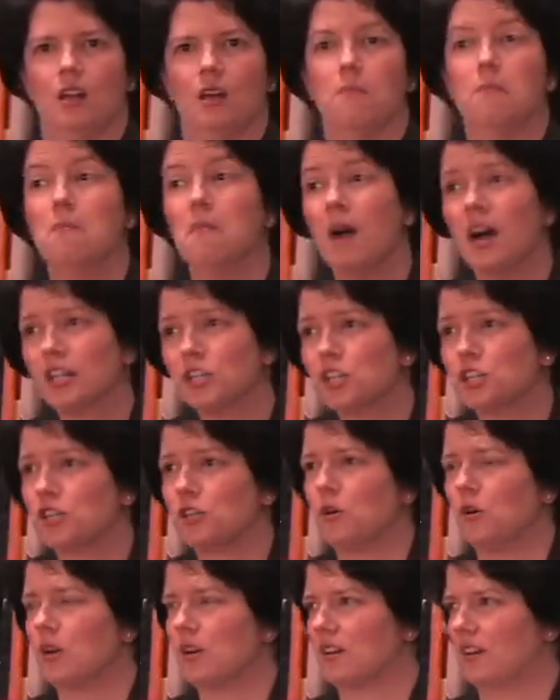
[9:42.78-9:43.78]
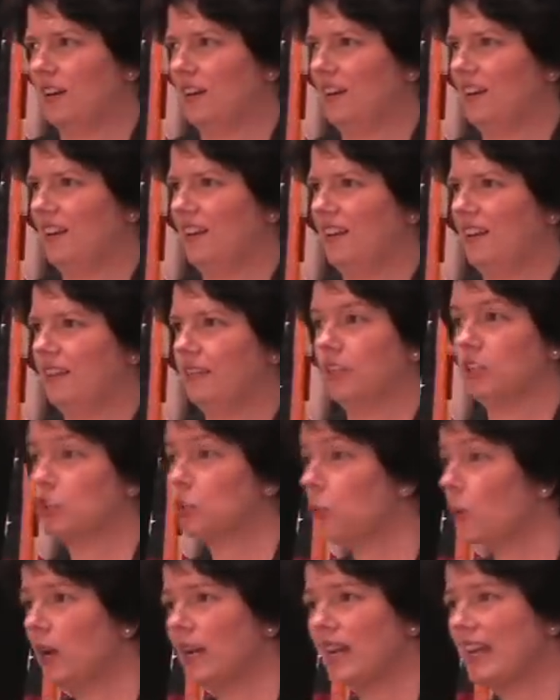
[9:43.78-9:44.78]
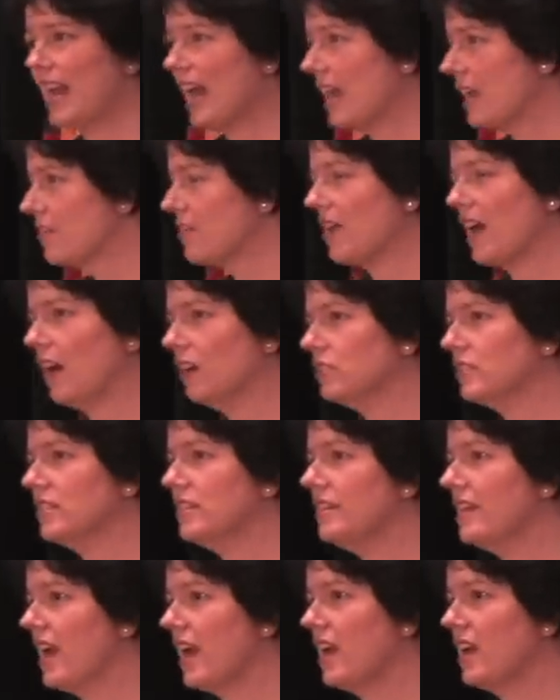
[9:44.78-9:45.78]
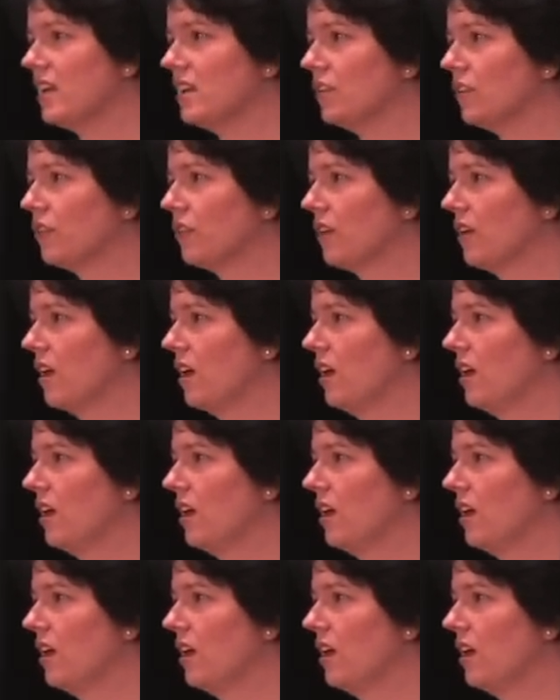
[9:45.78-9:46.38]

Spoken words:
much shorter than 28,000 days.